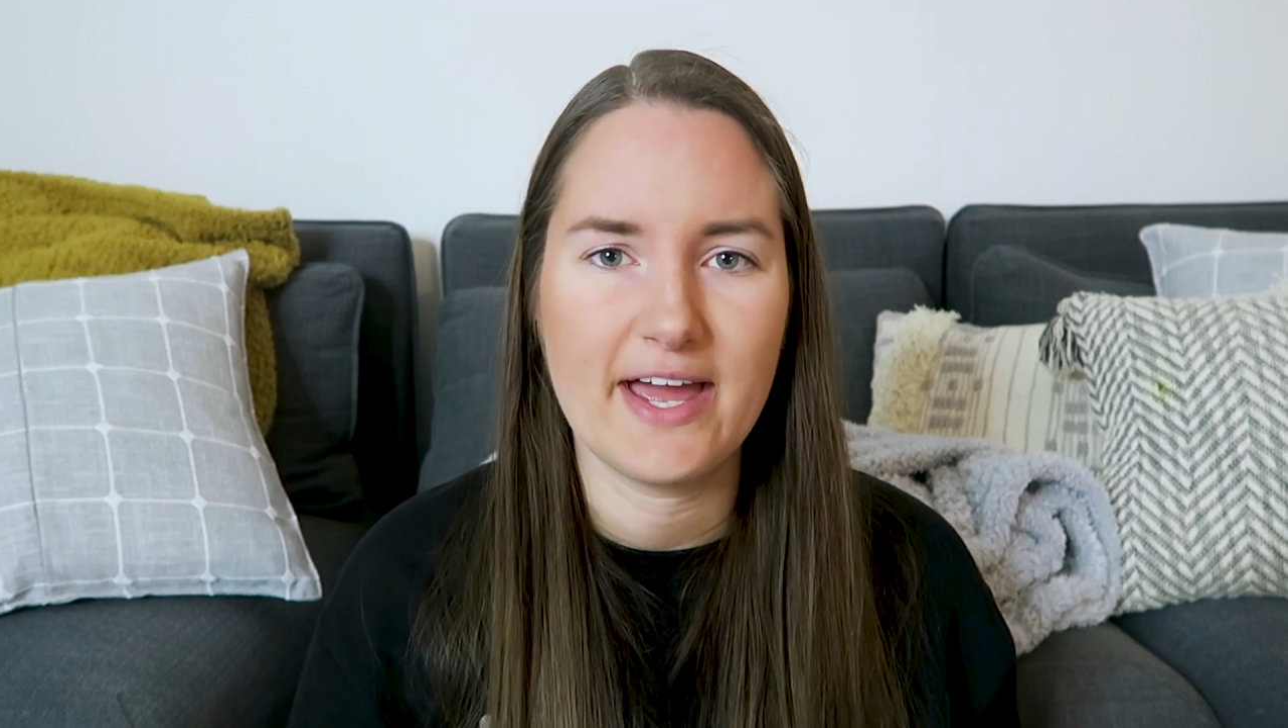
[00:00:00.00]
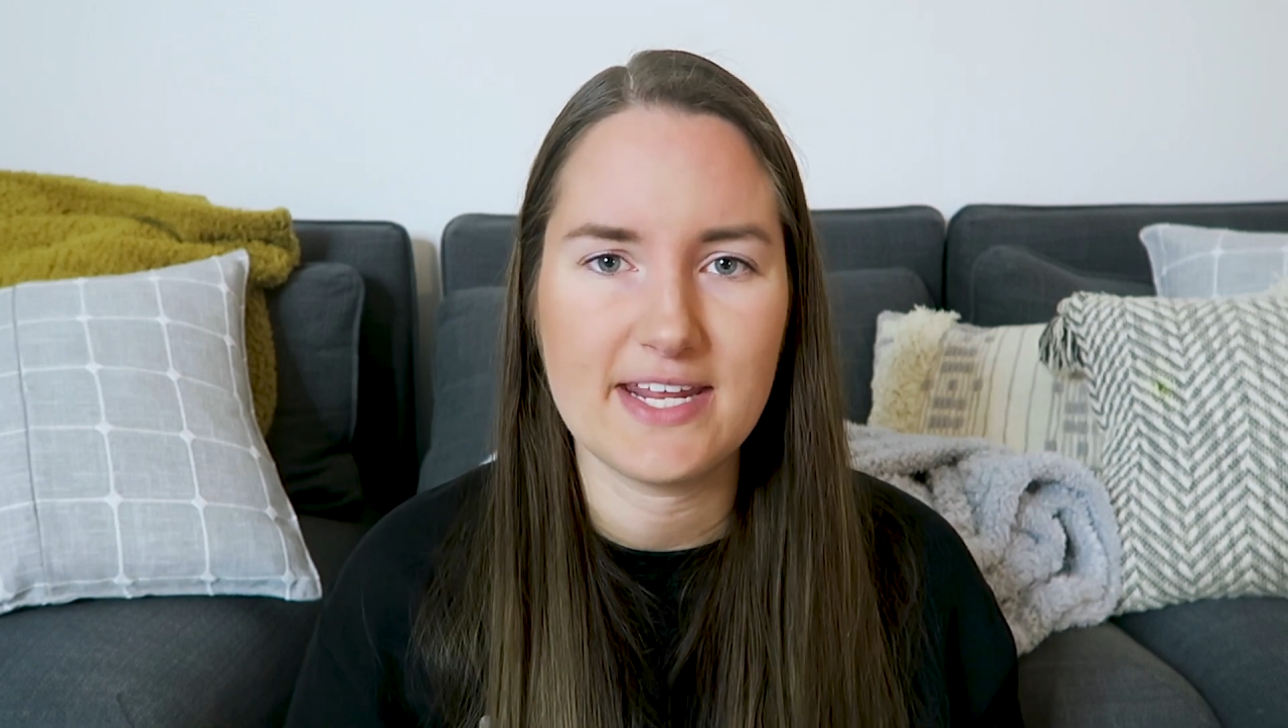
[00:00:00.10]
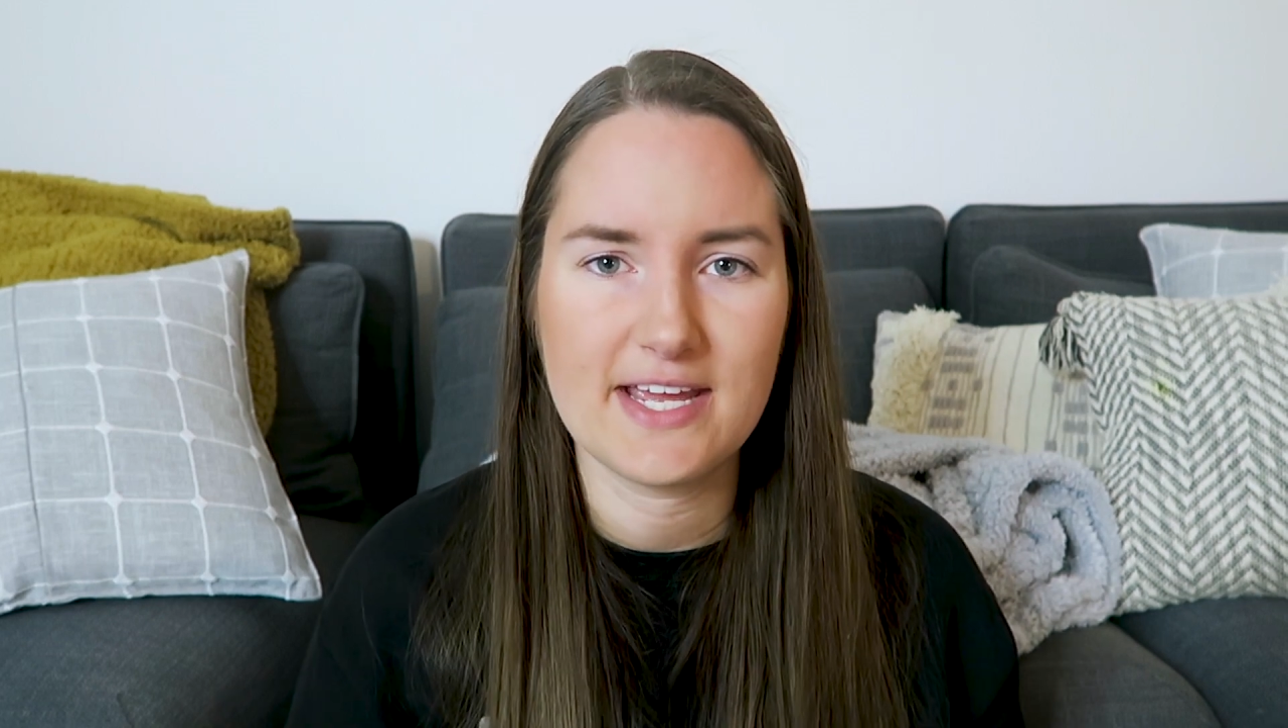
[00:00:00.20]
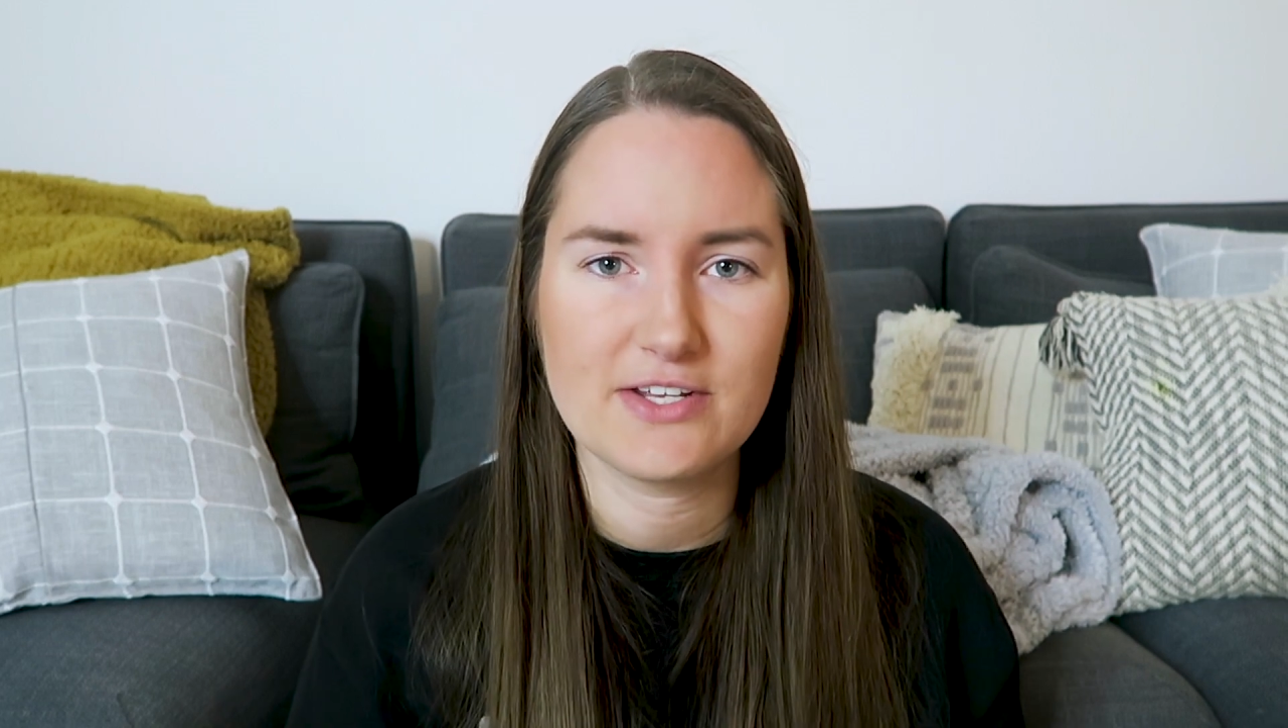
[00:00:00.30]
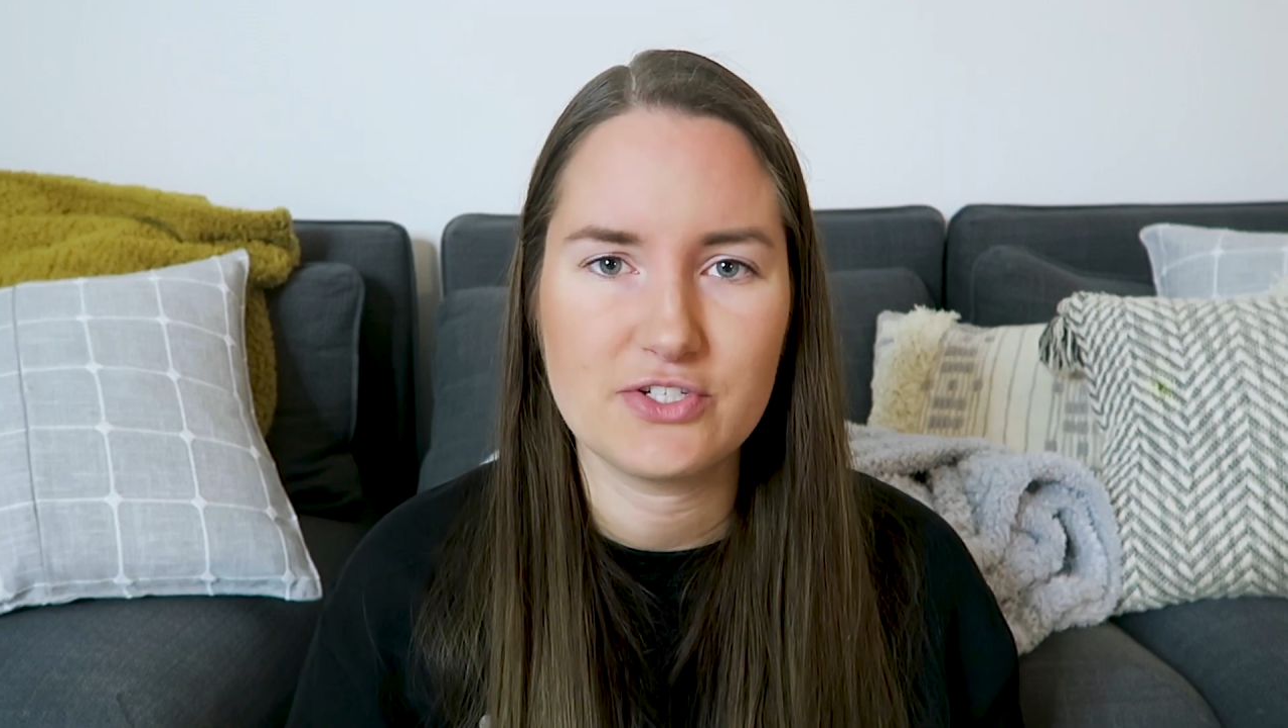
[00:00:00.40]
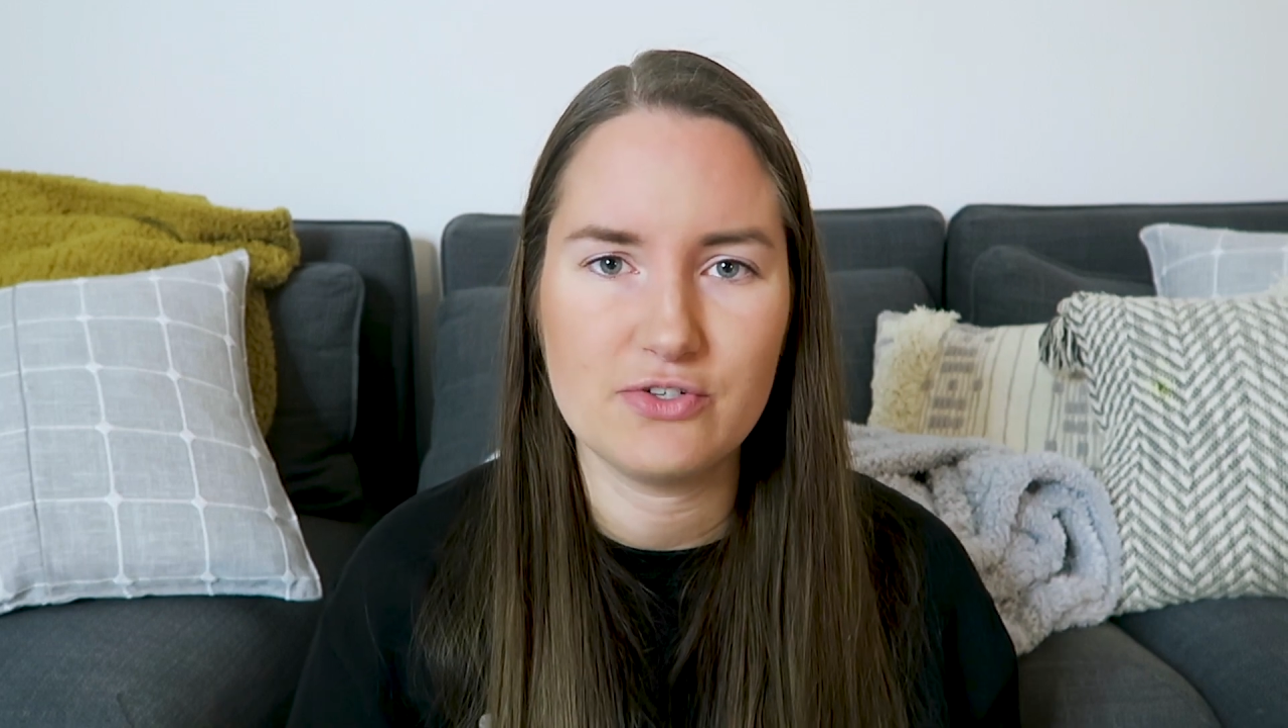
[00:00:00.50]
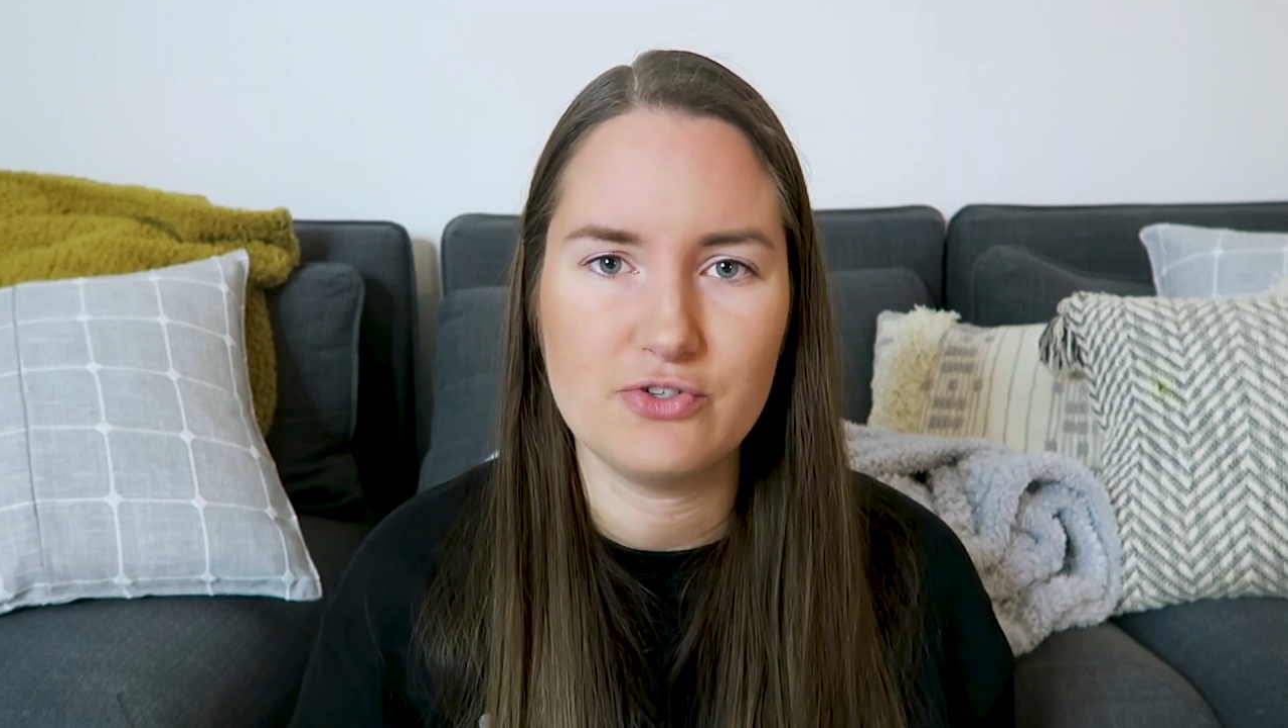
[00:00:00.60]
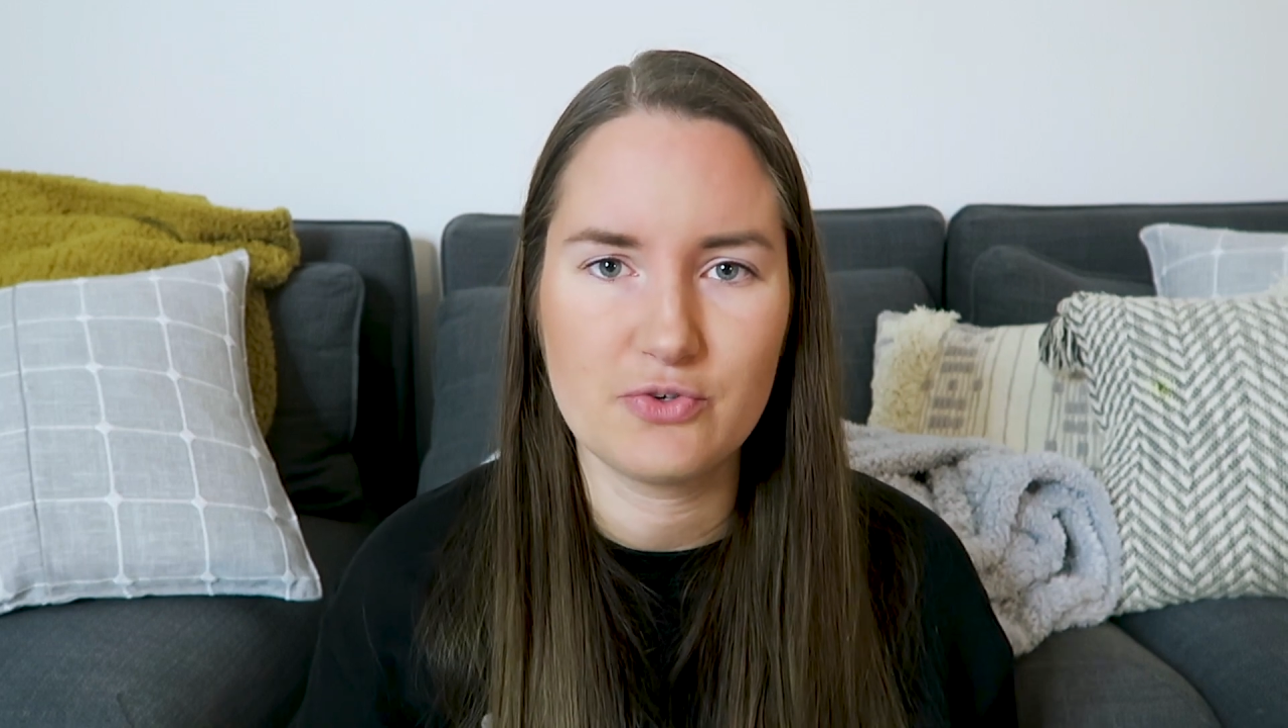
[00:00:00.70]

and he has to